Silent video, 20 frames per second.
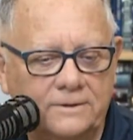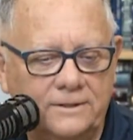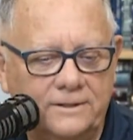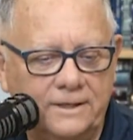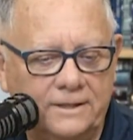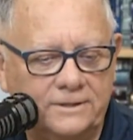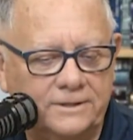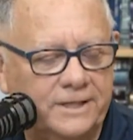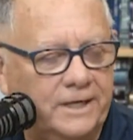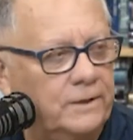
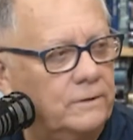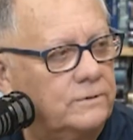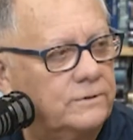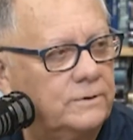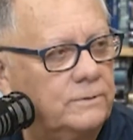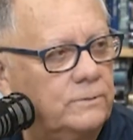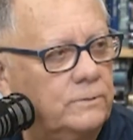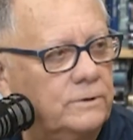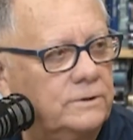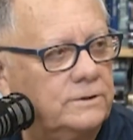Dick
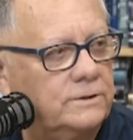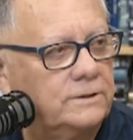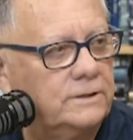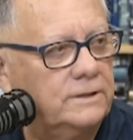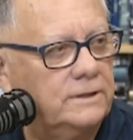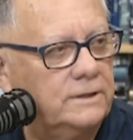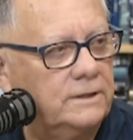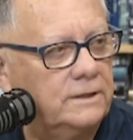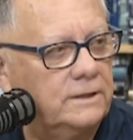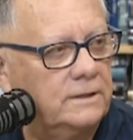Singleton was
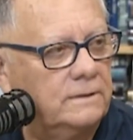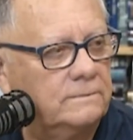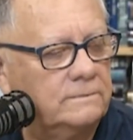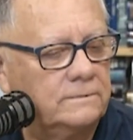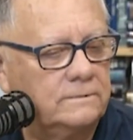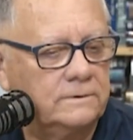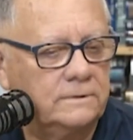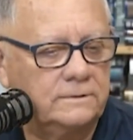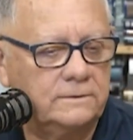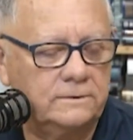the
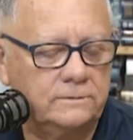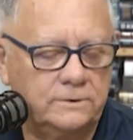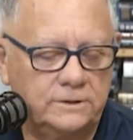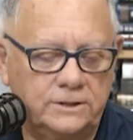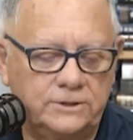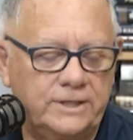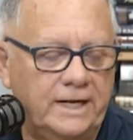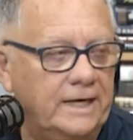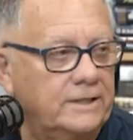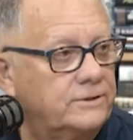
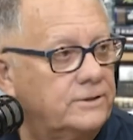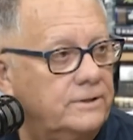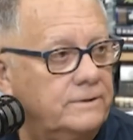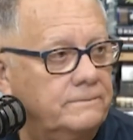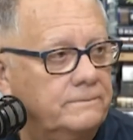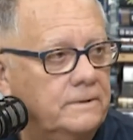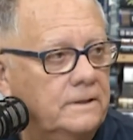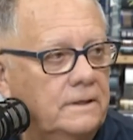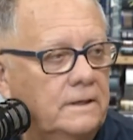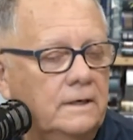chancellor,
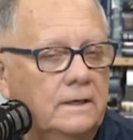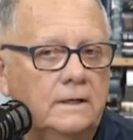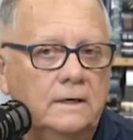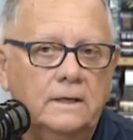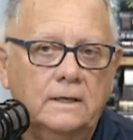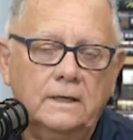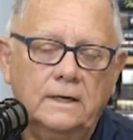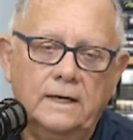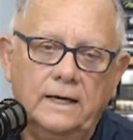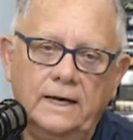
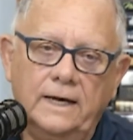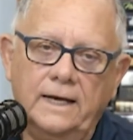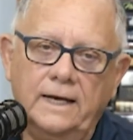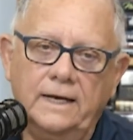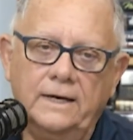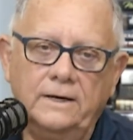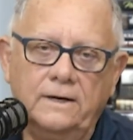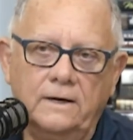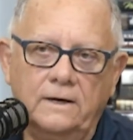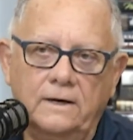
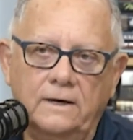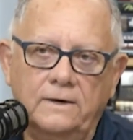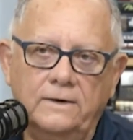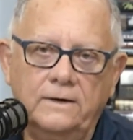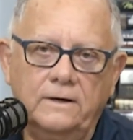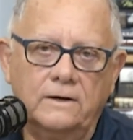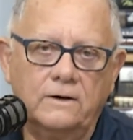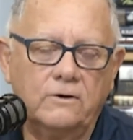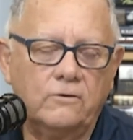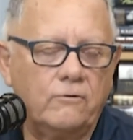and
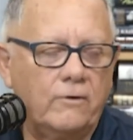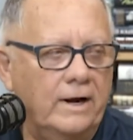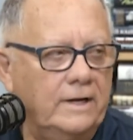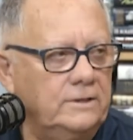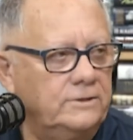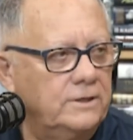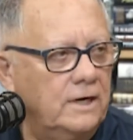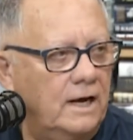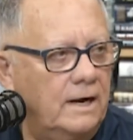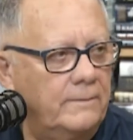did a great
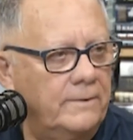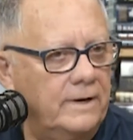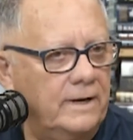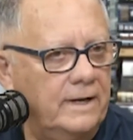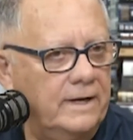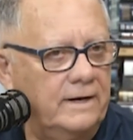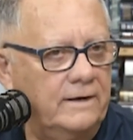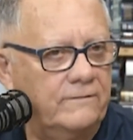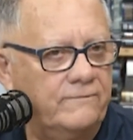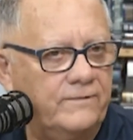job at
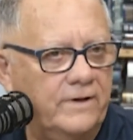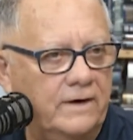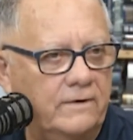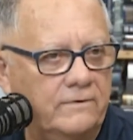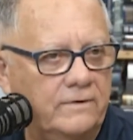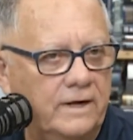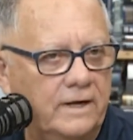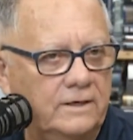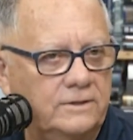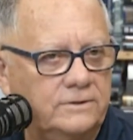laying the
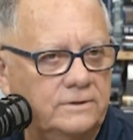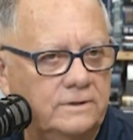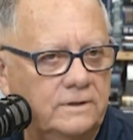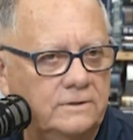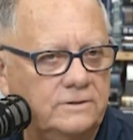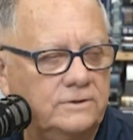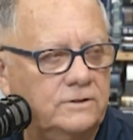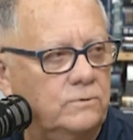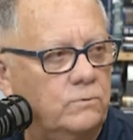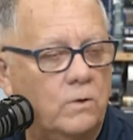foundation
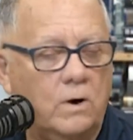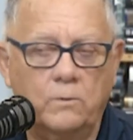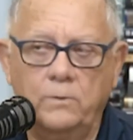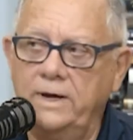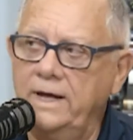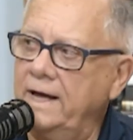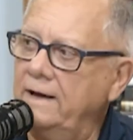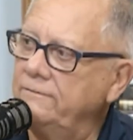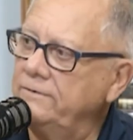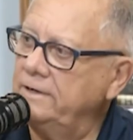as to what we
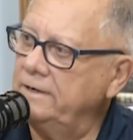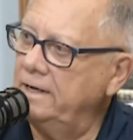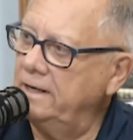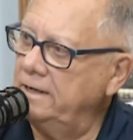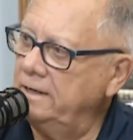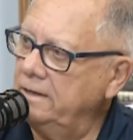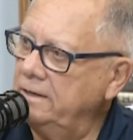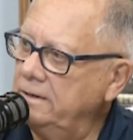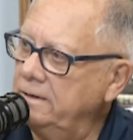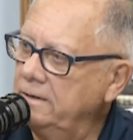have
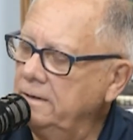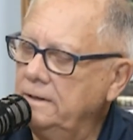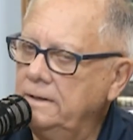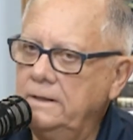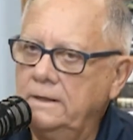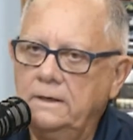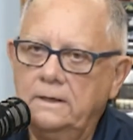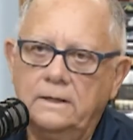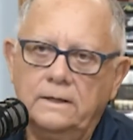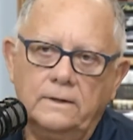today.
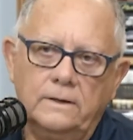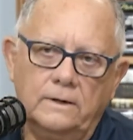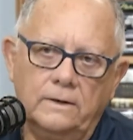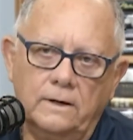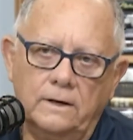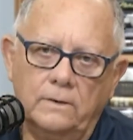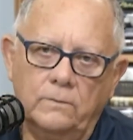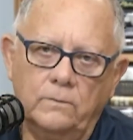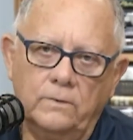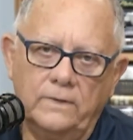
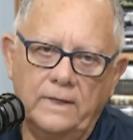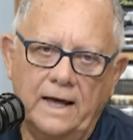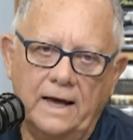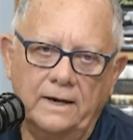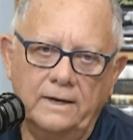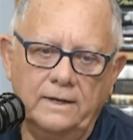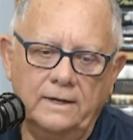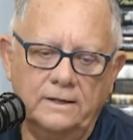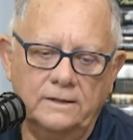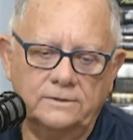Without
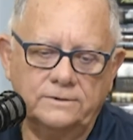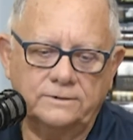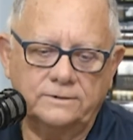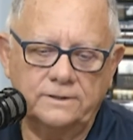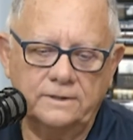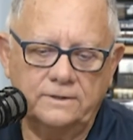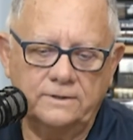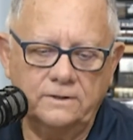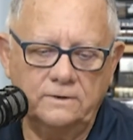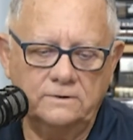his
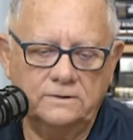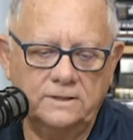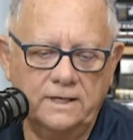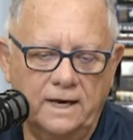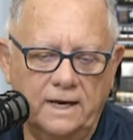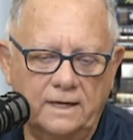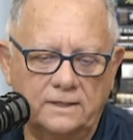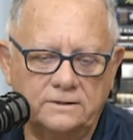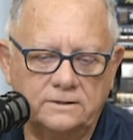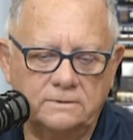
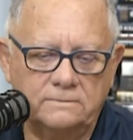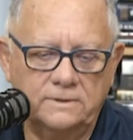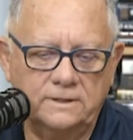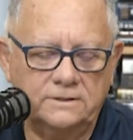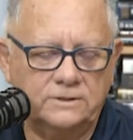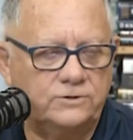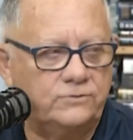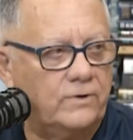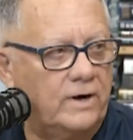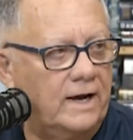enthusiasm,
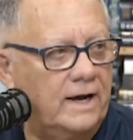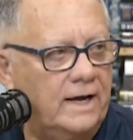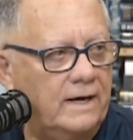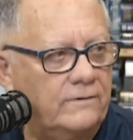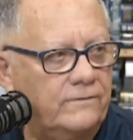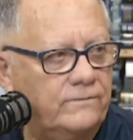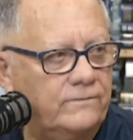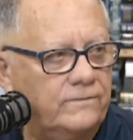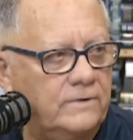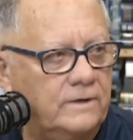his
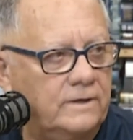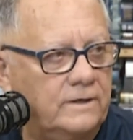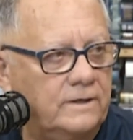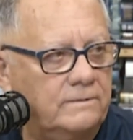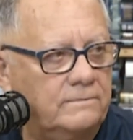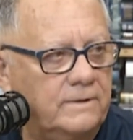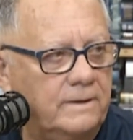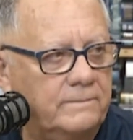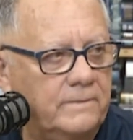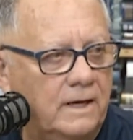drive,
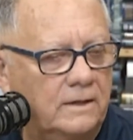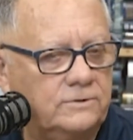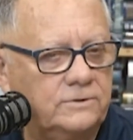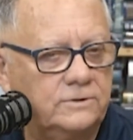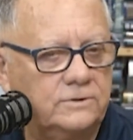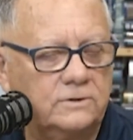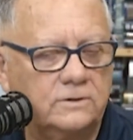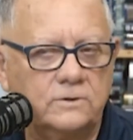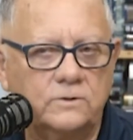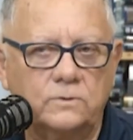I'm not
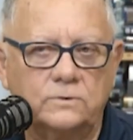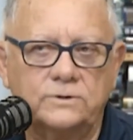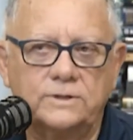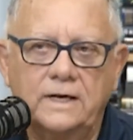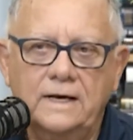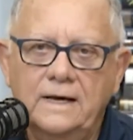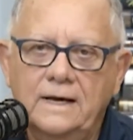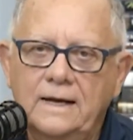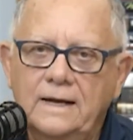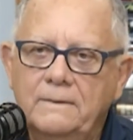sure. Of course,
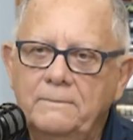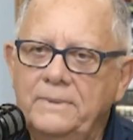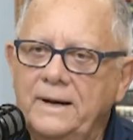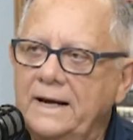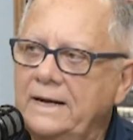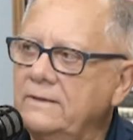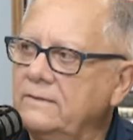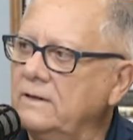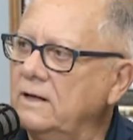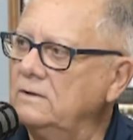
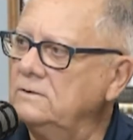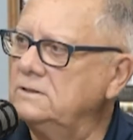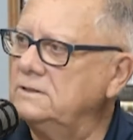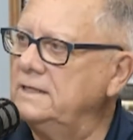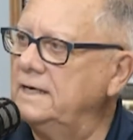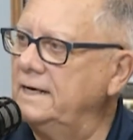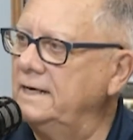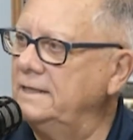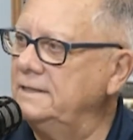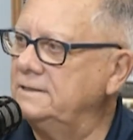back in those
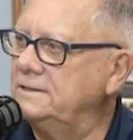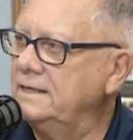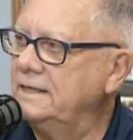days,